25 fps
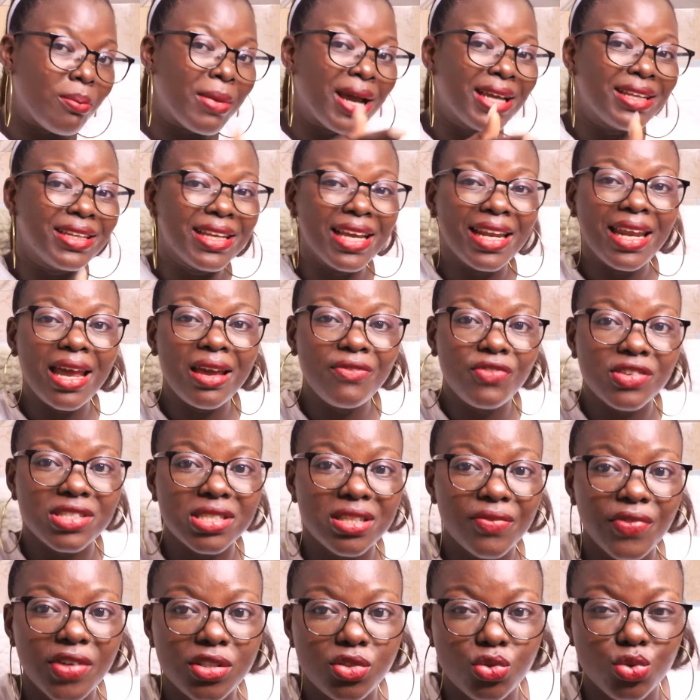My dear, life is
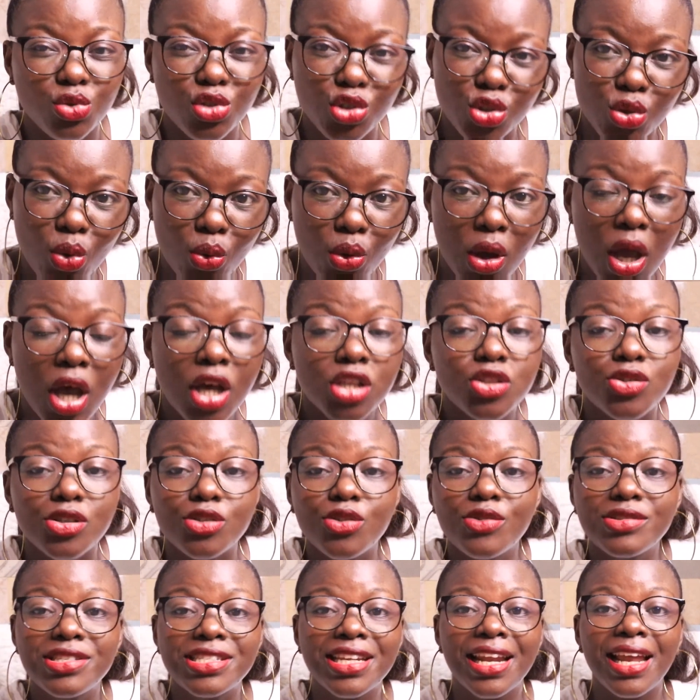never too short. So
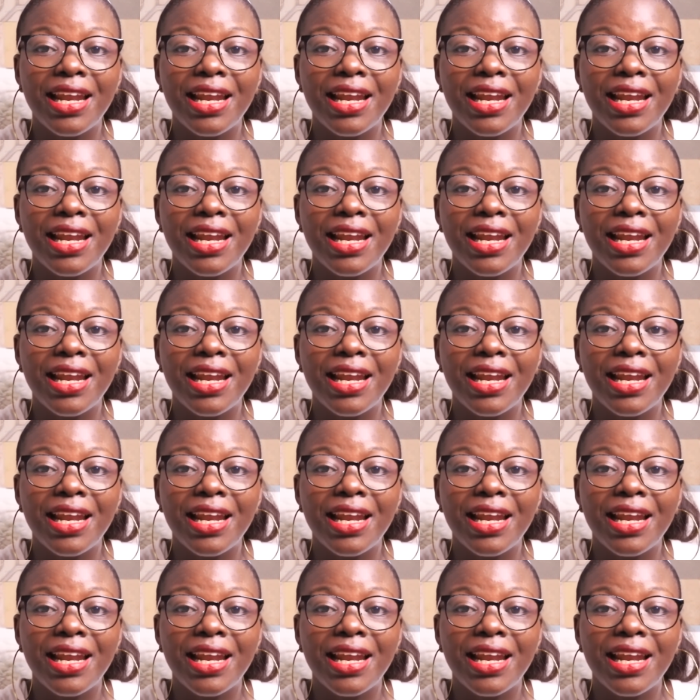don't say